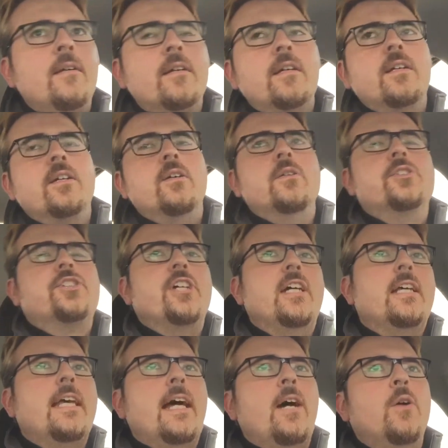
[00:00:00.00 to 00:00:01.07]
Gonna go
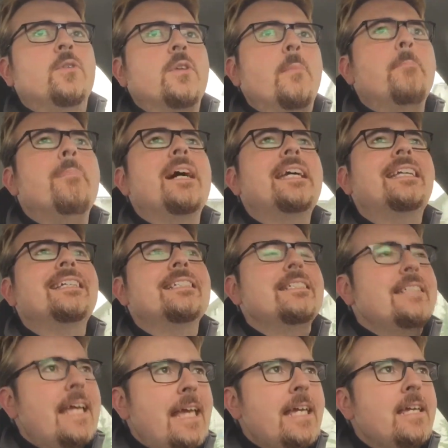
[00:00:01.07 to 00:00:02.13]
check out Mike and
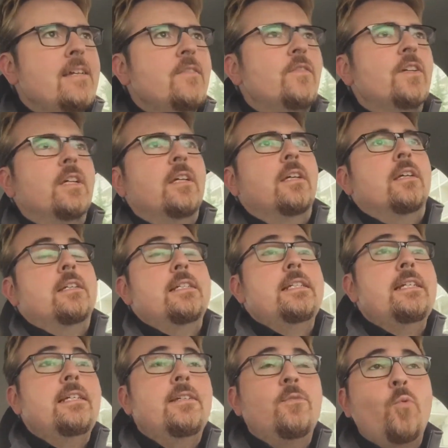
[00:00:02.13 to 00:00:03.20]
Dave
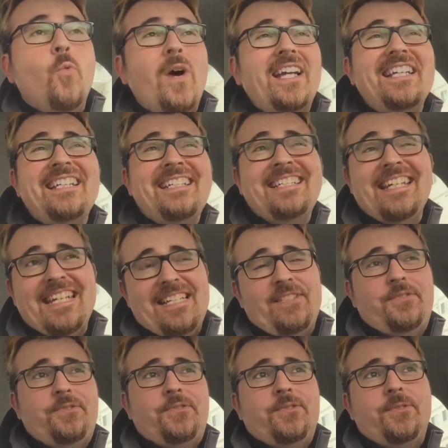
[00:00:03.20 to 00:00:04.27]
Need Wedding
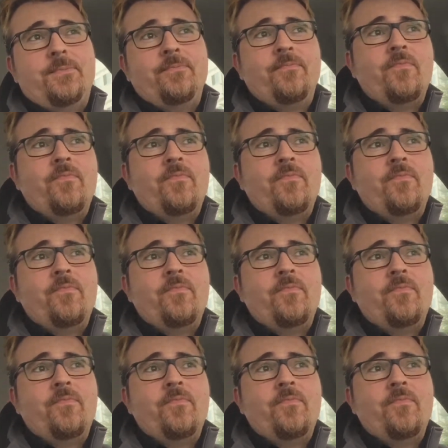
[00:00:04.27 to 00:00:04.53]
Dates.